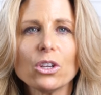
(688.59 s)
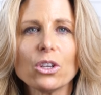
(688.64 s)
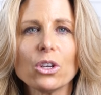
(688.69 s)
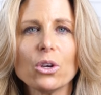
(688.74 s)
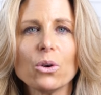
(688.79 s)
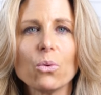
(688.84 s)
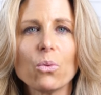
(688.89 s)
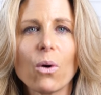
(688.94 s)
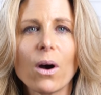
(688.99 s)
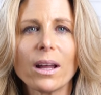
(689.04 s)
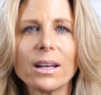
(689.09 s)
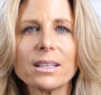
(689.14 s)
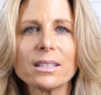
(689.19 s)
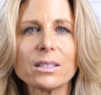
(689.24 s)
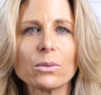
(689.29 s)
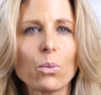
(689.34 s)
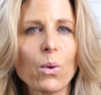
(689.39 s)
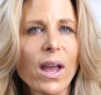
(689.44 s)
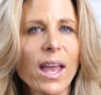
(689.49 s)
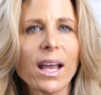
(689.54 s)
you want
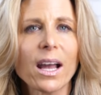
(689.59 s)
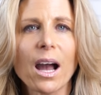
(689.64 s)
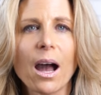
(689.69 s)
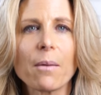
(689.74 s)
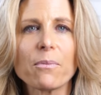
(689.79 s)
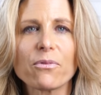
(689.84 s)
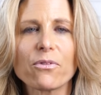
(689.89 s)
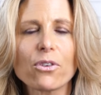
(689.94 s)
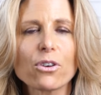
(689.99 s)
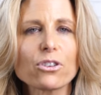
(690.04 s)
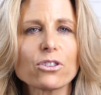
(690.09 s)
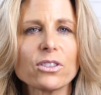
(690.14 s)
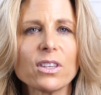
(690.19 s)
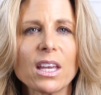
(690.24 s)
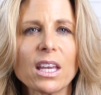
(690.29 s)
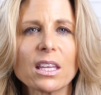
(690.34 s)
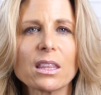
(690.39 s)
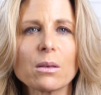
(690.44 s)
to wake up first thing